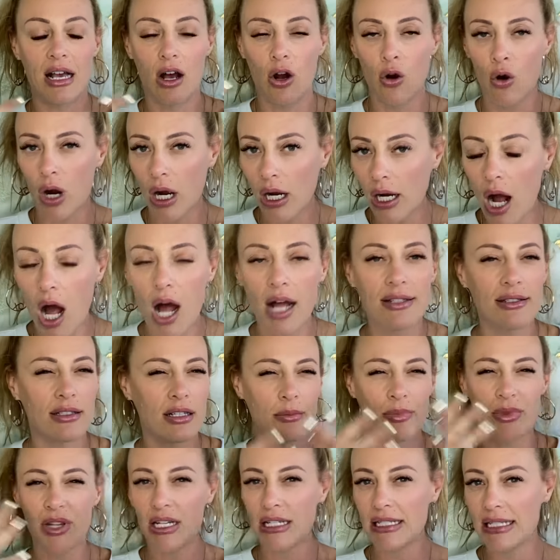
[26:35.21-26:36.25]
or a
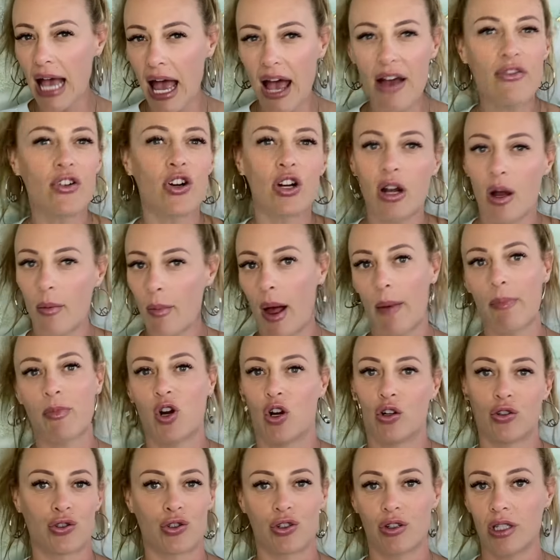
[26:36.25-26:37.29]
concept that has ever come up
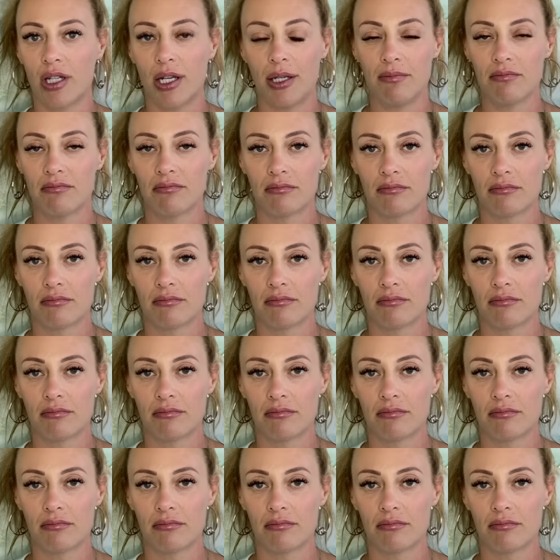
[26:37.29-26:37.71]
culturally